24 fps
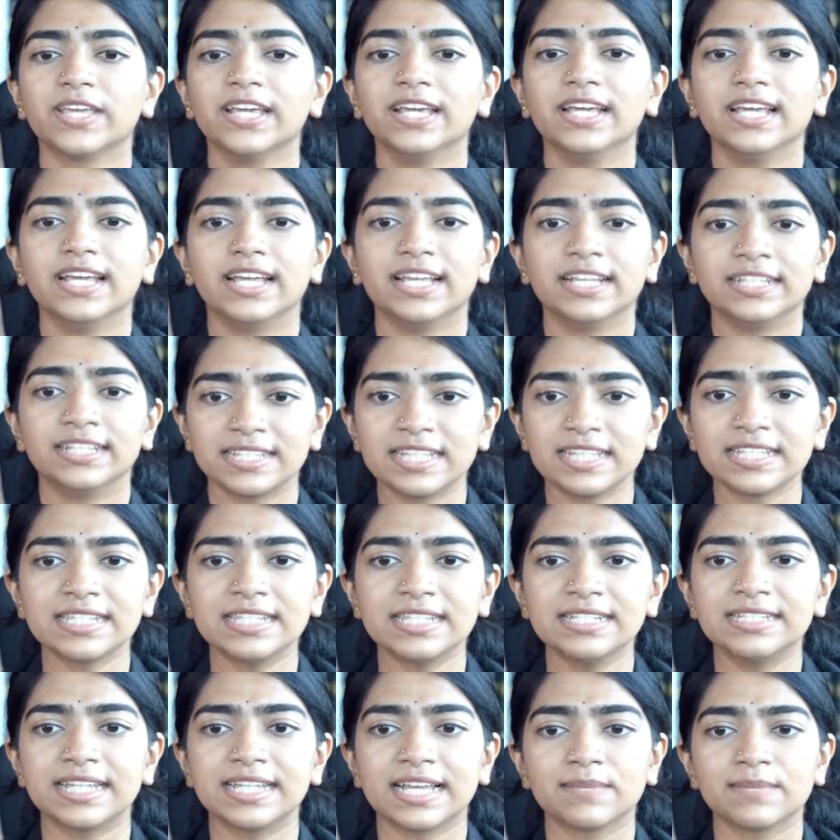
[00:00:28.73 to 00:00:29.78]
In
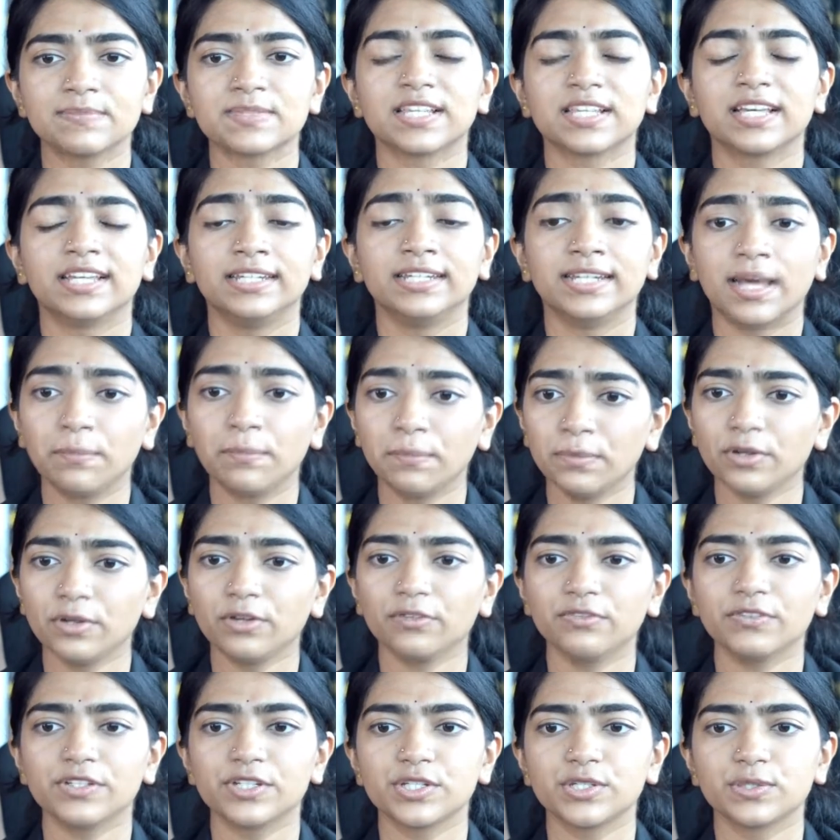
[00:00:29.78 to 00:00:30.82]
recent times, a number
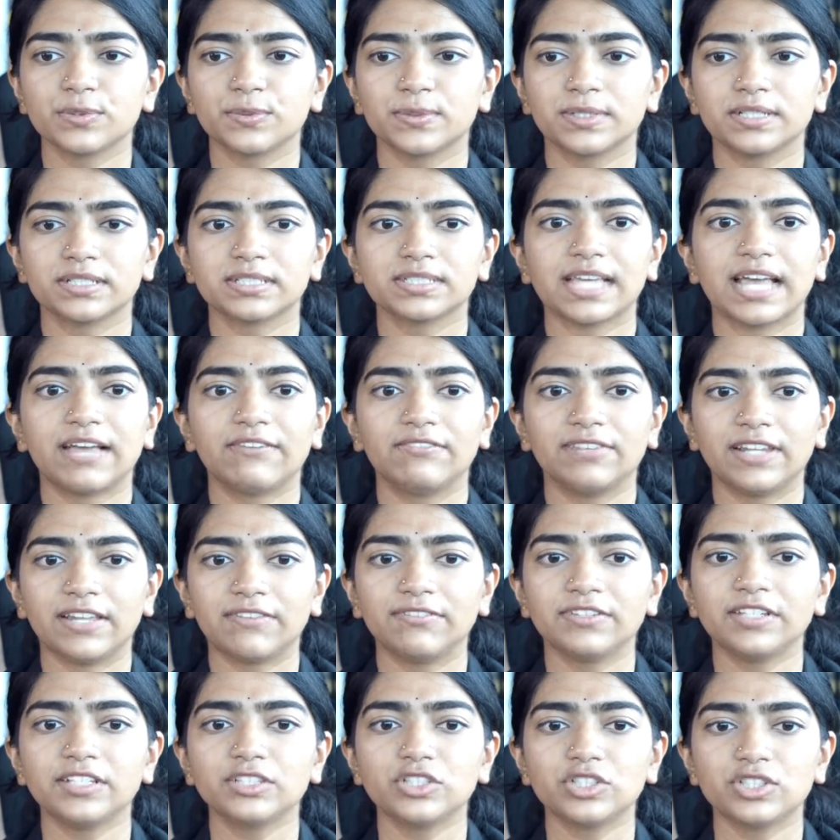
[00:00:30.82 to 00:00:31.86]
of issuers have
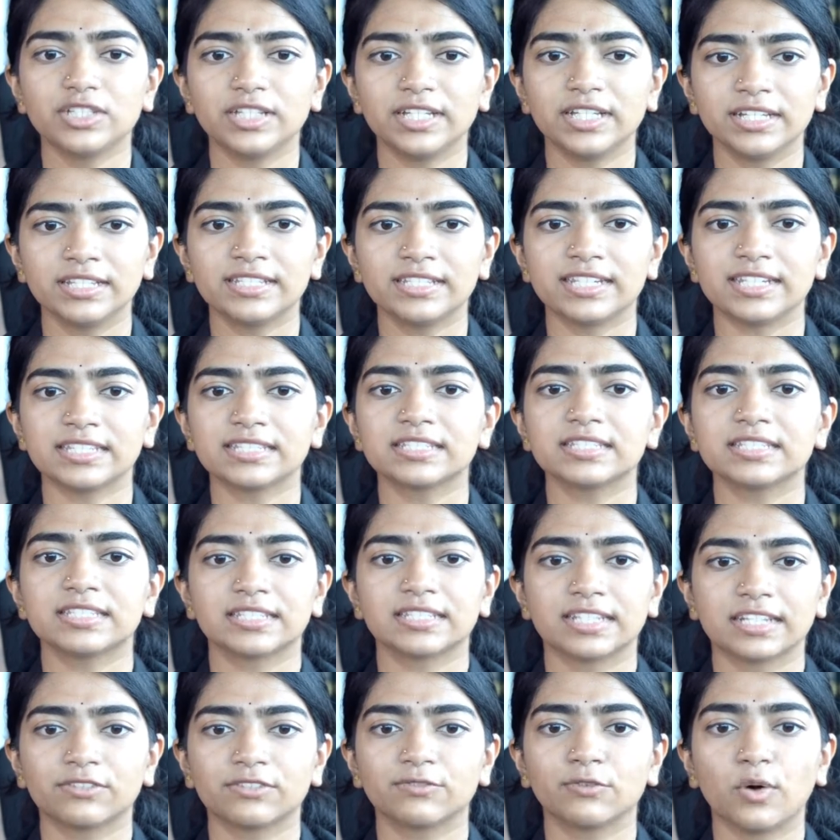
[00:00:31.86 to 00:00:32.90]
leveraged the interest
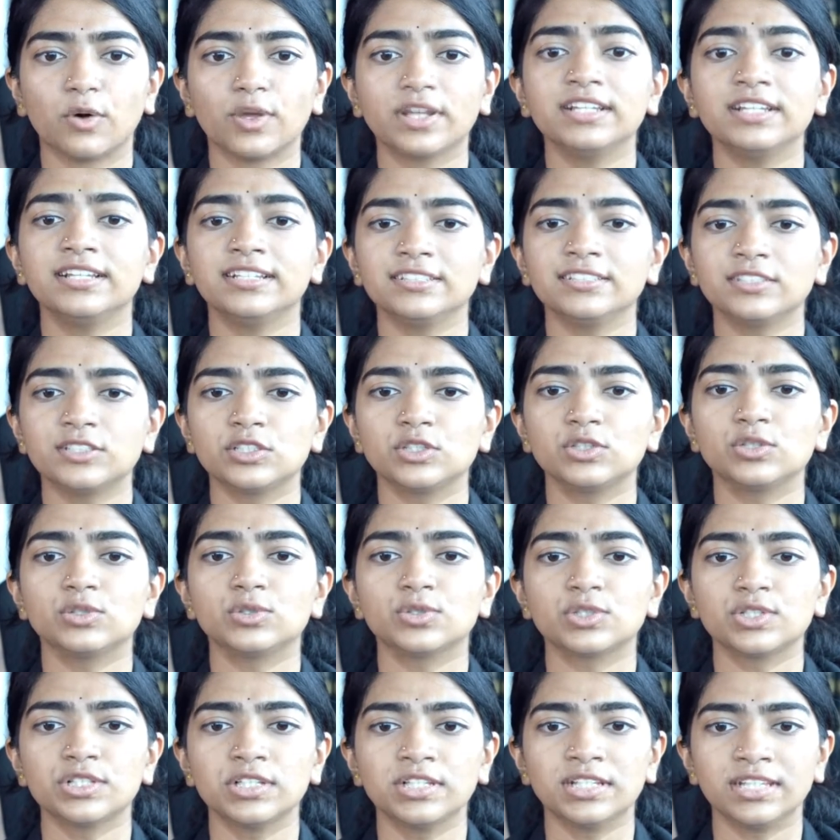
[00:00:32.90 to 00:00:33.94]
that foreign
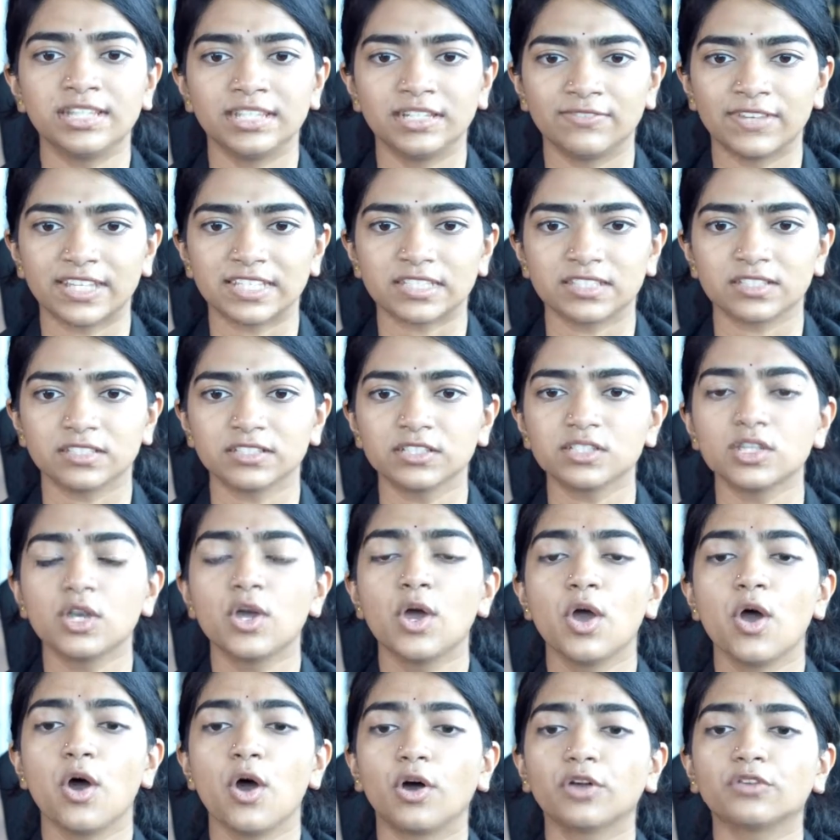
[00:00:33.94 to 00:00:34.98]
institutional investors
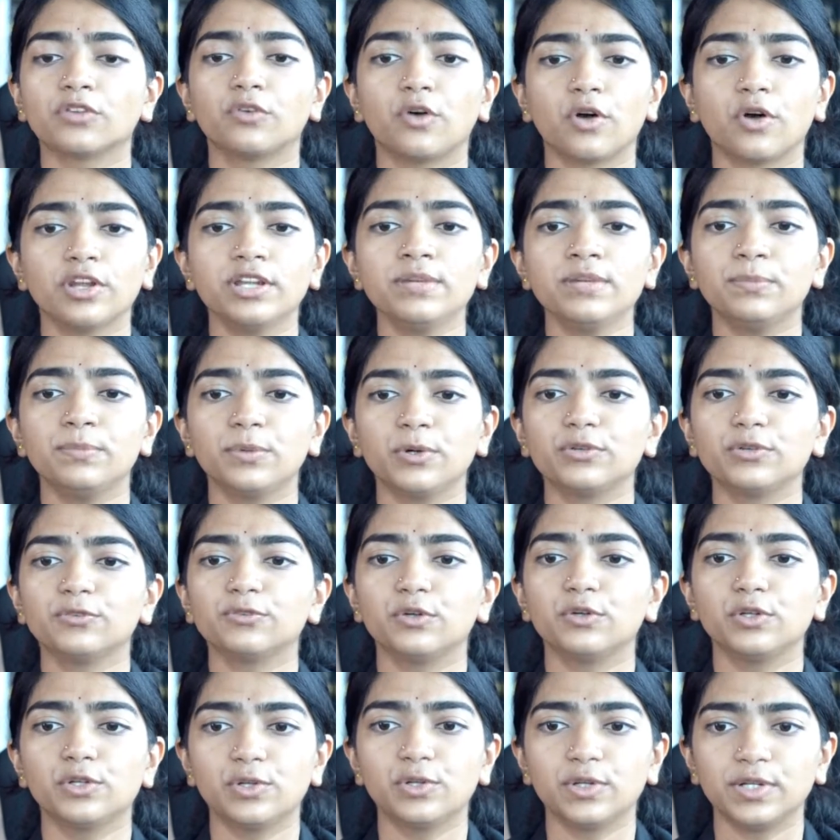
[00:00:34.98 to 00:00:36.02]
or foreign
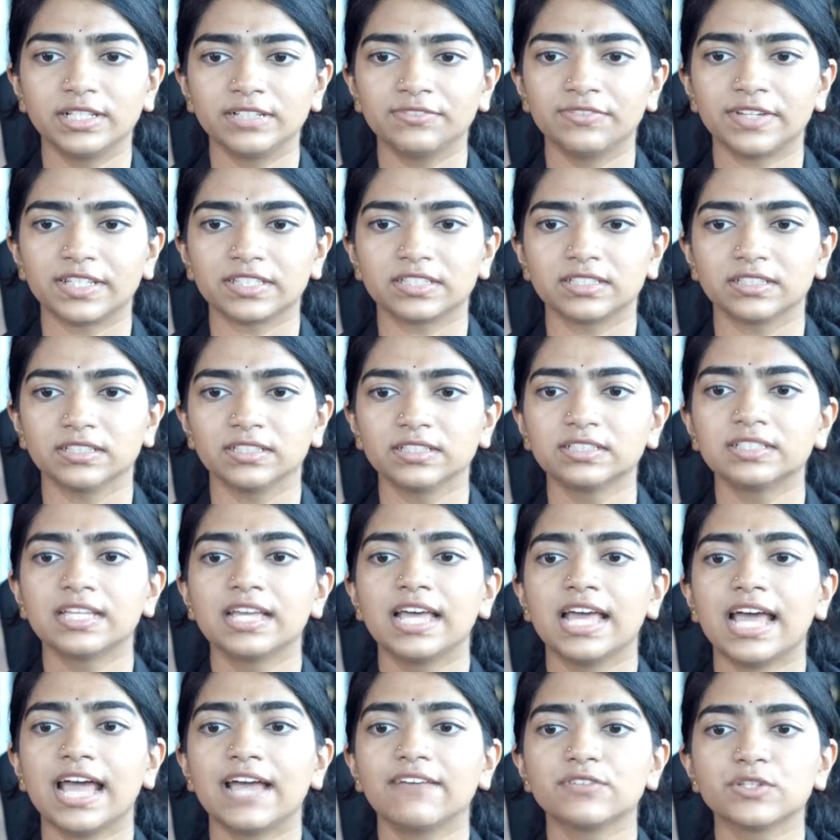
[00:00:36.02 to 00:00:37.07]
portfolio investors
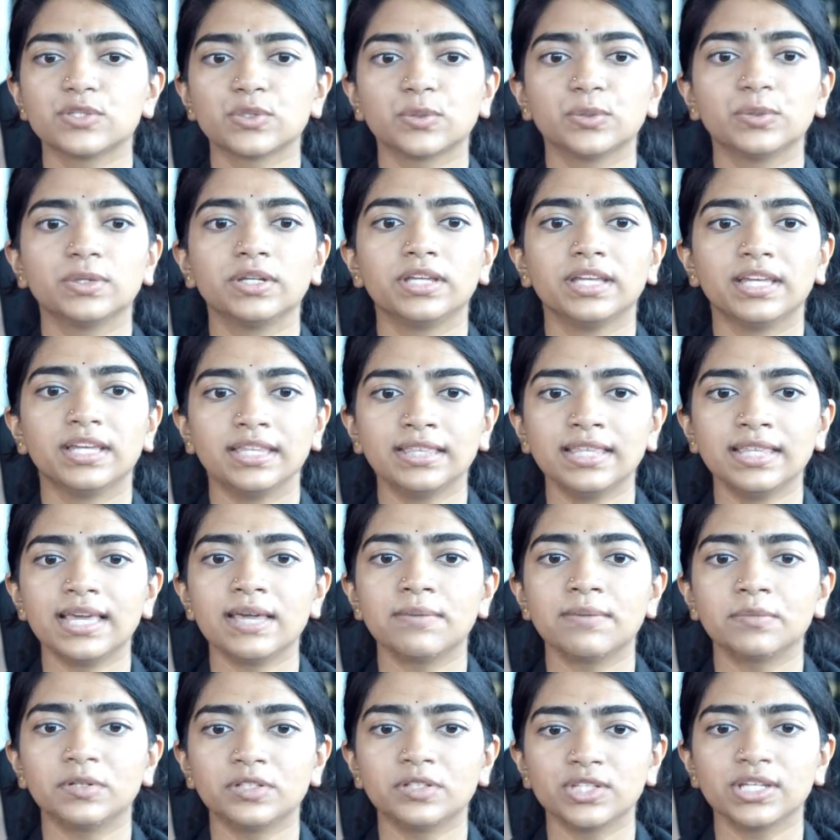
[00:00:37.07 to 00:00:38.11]
have shown in the
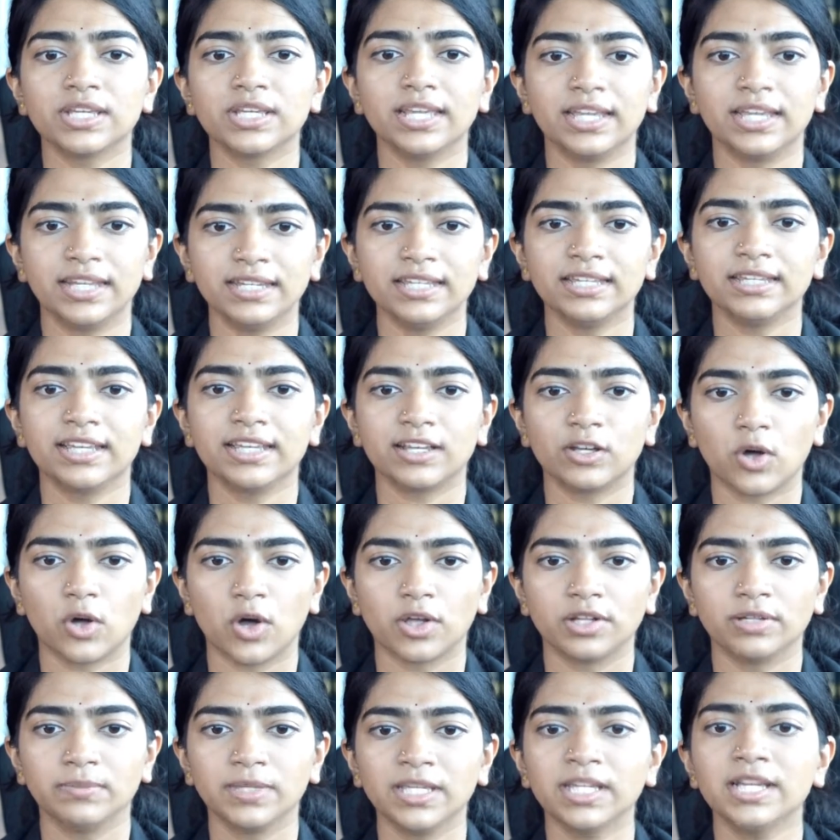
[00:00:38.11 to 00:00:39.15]
emerging Indian
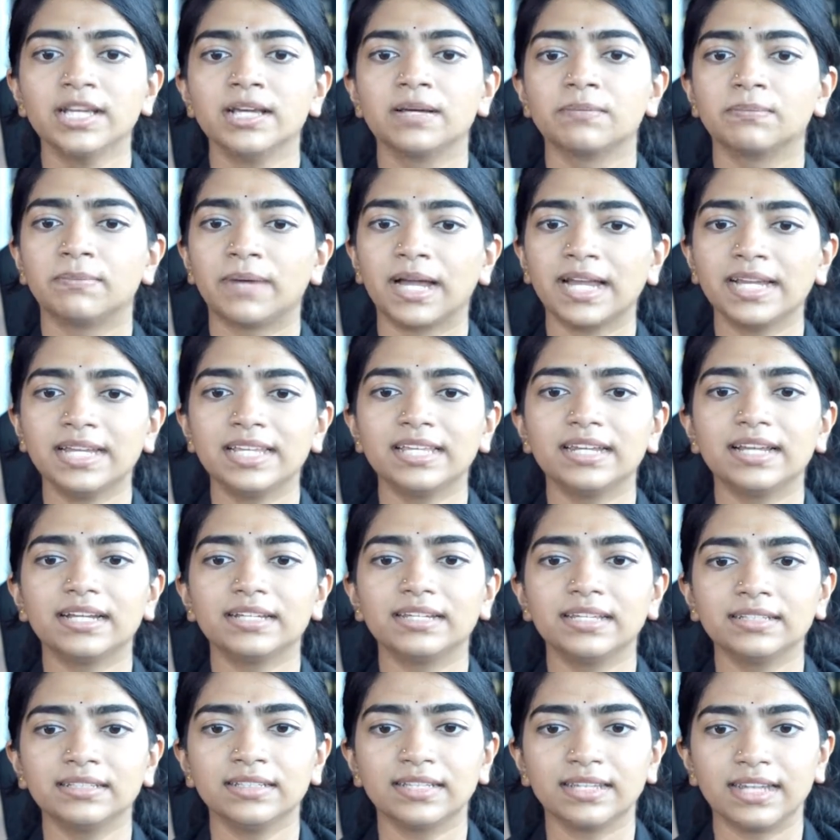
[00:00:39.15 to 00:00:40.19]
economy by
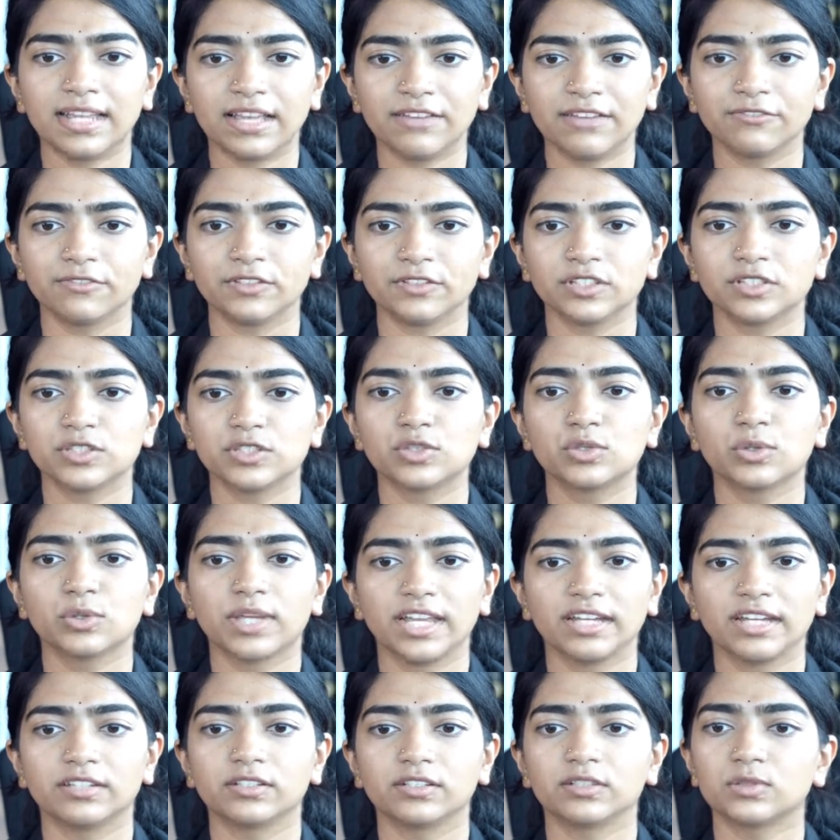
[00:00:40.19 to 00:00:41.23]
directing their efforts to
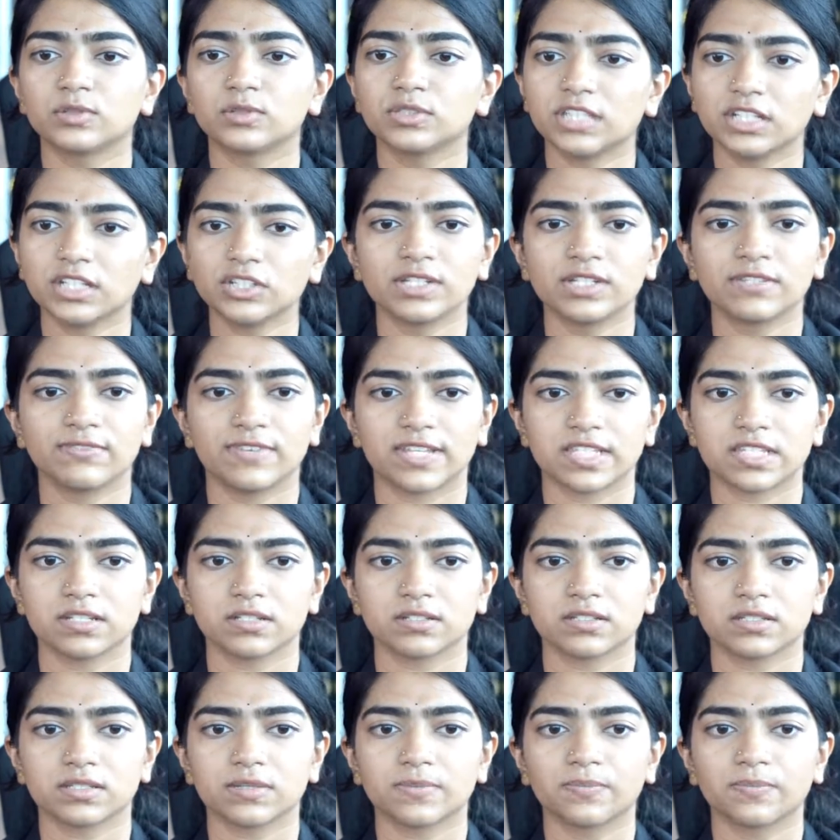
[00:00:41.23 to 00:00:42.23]
cater to such investors.